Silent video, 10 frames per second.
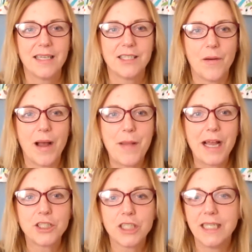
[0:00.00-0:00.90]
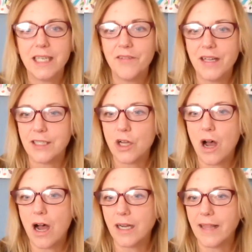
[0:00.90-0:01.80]
So I'm actually giving a
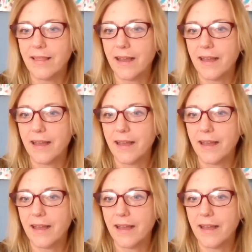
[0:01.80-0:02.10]
talk at the